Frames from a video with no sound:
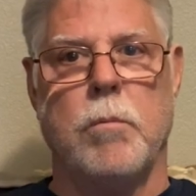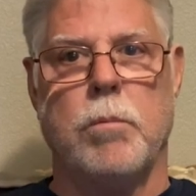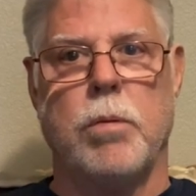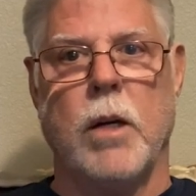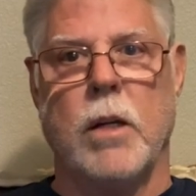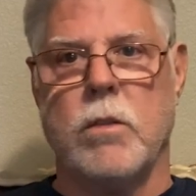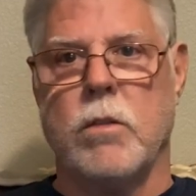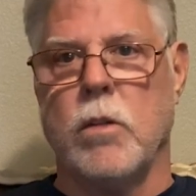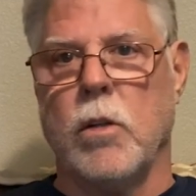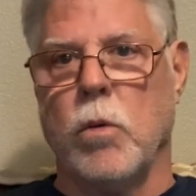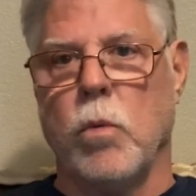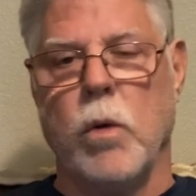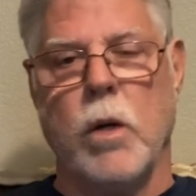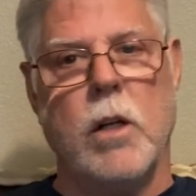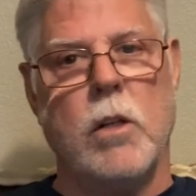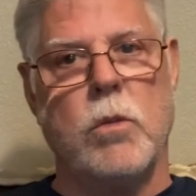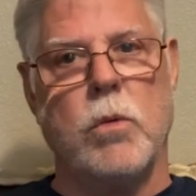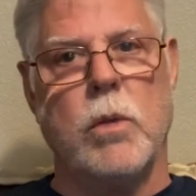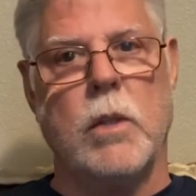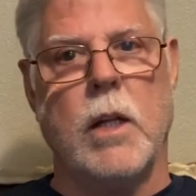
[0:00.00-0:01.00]
press their
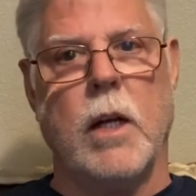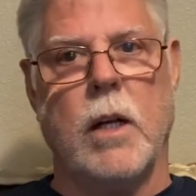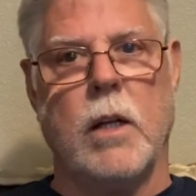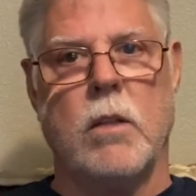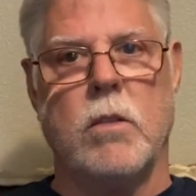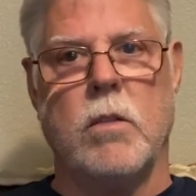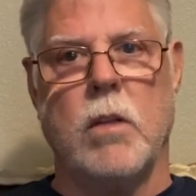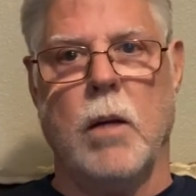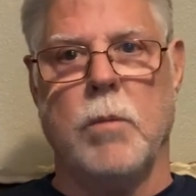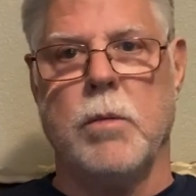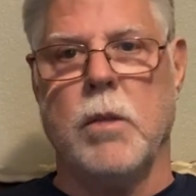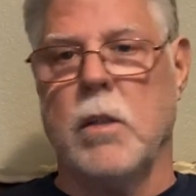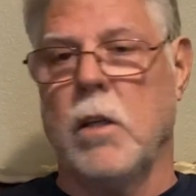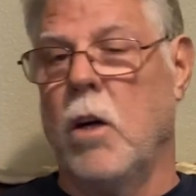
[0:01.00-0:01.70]
winners without exception.